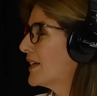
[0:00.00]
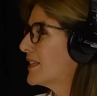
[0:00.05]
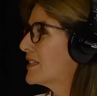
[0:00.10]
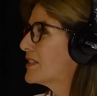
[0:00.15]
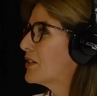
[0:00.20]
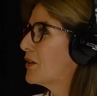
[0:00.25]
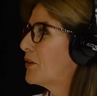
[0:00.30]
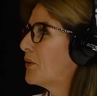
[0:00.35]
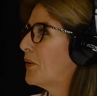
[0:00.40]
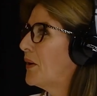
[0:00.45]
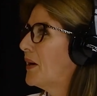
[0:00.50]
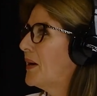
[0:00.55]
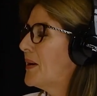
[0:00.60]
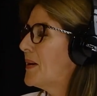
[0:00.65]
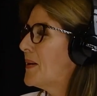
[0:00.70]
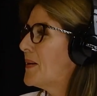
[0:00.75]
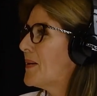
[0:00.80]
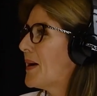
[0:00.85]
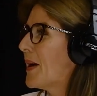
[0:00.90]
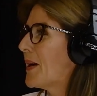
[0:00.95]
And so
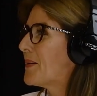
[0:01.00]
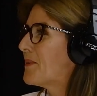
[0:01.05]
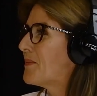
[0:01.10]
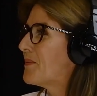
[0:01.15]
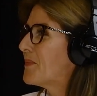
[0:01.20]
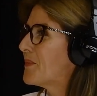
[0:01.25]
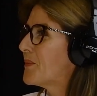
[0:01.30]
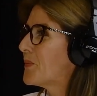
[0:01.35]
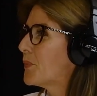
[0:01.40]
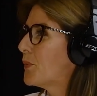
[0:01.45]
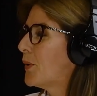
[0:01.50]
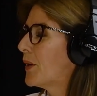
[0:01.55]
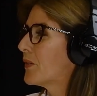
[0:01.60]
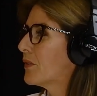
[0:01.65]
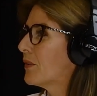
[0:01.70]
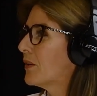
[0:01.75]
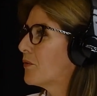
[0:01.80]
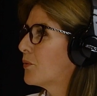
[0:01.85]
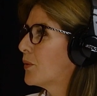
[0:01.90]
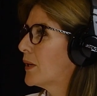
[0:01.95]

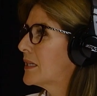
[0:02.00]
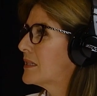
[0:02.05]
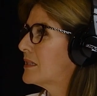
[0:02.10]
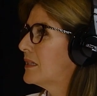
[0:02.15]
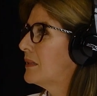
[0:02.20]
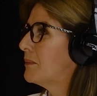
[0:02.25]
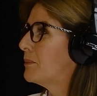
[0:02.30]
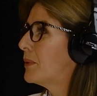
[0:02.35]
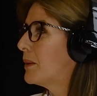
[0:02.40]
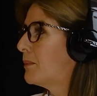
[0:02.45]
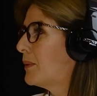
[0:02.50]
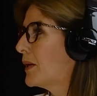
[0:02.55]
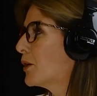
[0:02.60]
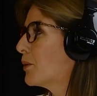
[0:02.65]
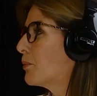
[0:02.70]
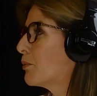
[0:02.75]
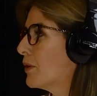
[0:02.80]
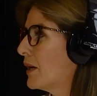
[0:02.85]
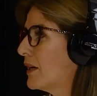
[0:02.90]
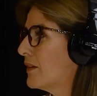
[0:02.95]
whether I've worked in public or
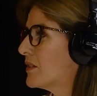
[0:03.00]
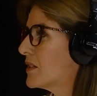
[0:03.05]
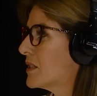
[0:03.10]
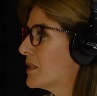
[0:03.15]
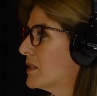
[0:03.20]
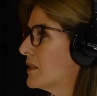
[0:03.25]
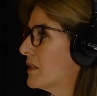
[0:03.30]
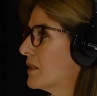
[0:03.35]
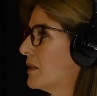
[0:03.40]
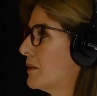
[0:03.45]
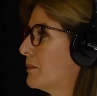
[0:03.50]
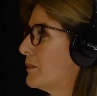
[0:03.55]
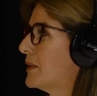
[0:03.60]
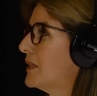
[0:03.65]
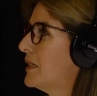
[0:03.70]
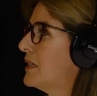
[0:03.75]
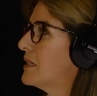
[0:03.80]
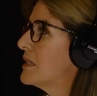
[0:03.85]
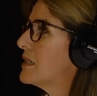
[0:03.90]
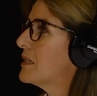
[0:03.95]
private
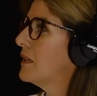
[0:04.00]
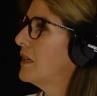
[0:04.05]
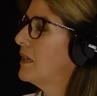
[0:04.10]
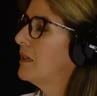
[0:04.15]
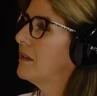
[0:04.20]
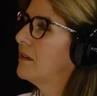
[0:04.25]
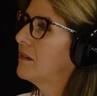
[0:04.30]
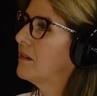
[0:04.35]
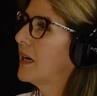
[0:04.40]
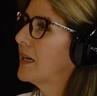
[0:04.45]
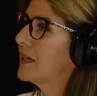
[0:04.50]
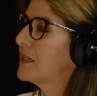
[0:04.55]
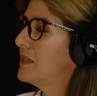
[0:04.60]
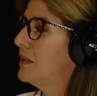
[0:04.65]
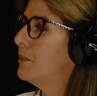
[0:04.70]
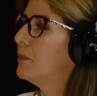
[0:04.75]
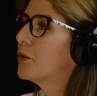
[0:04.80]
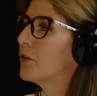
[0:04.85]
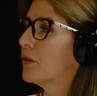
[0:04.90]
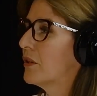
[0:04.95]
companies, in
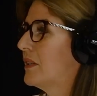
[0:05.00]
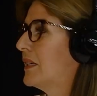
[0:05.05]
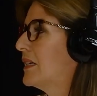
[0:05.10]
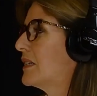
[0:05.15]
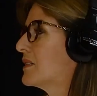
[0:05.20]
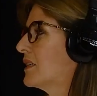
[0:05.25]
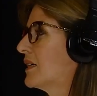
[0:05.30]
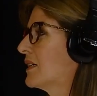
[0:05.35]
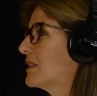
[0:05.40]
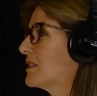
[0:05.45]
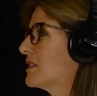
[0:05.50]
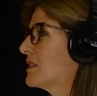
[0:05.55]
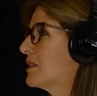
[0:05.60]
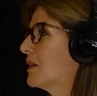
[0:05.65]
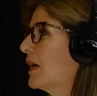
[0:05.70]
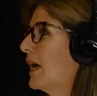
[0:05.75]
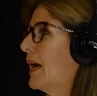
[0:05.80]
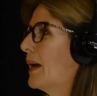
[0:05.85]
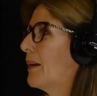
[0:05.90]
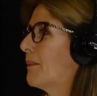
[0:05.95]
academia or think tanks,
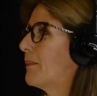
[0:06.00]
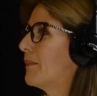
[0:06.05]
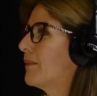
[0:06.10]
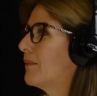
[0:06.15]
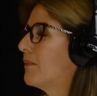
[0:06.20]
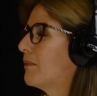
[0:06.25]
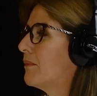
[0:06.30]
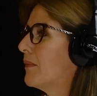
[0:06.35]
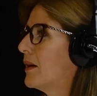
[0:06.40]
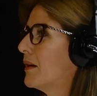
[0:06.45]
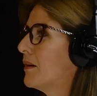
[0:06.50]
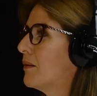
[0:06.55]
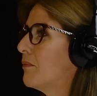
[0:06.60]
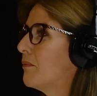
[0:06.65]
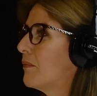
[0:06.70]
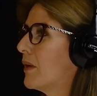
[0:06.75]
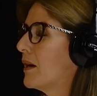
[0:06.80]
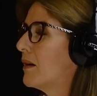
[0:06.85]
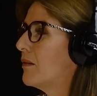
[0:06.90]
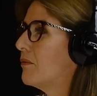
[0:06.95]

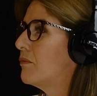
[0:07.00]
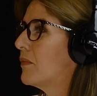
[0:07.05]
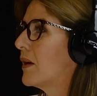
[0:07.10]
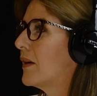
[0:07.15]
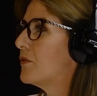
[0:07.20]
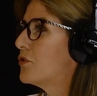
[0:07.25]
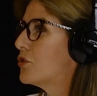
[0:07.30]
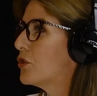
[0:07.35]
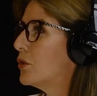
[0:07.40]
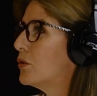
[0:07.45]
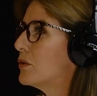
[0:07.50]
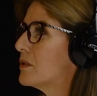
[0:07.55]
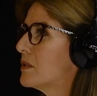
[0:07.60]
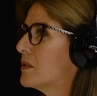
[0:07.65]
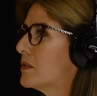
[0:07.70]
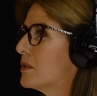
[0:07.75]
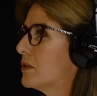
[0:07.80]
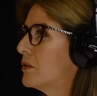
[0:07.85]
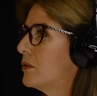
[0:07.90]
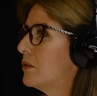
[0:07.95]
I've chosen
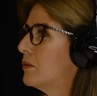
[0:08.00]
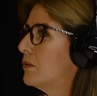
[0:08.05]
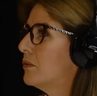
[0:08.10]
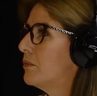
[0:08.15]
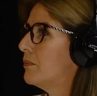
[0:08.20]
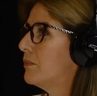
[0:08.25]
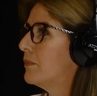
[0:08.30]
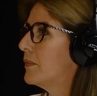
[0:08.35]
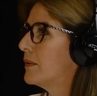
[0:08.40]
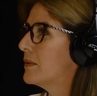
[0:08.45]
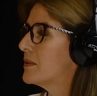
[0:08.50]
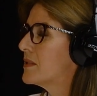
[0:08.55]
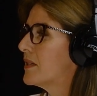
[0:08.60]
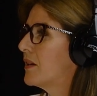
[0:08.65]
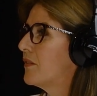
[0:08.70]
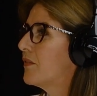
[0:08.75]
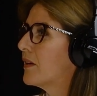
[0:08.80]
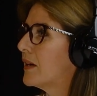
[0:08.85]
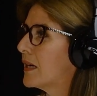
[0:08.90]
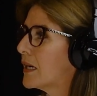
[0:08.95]
to stay
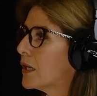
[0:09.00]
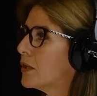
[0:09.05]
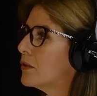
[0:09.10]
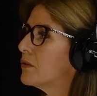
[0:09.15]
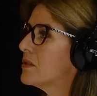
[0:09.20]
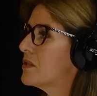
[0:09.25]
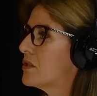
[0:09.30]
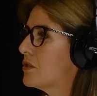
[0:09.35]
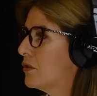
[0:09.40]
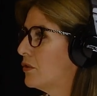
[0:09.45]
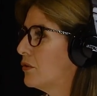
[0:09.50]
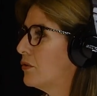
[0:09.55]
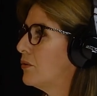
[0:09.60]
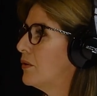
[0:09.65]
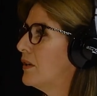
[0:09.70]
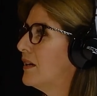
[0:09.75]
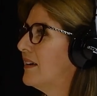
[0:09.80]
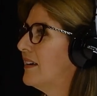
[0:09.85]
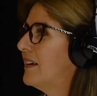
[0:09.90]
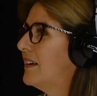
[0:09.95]
very close to
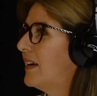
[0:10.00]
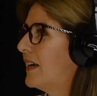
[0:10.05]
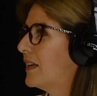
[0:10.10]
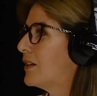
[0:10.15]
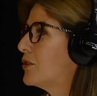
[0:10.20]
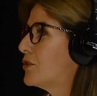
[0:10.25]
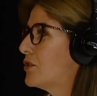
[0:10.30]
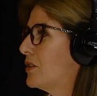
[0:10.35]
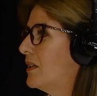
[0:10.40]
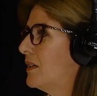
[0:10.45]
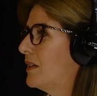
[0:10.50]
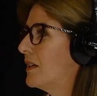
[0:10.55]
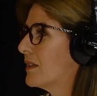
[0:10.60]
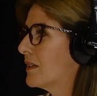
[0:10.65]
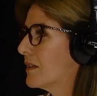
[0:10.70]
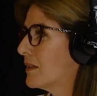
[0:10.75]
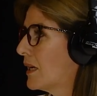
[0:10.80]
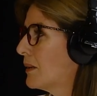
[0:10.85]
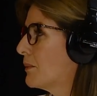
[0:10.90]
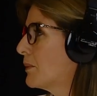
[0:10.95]
energy and
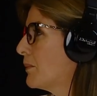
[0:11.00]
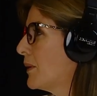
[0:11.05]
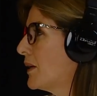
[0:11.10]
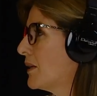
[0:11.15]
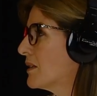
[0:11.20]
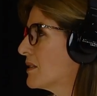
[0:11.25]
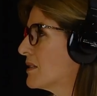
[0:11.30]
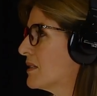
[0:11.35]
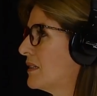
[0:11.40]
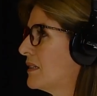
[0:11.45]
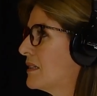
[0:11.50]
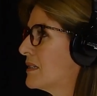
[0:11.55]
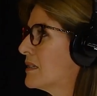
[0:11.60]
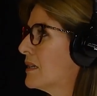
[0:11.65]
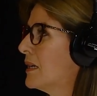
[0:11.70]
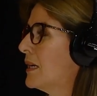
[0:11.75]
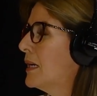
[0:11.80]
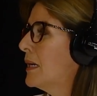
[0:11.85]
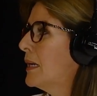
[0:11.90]
climate policies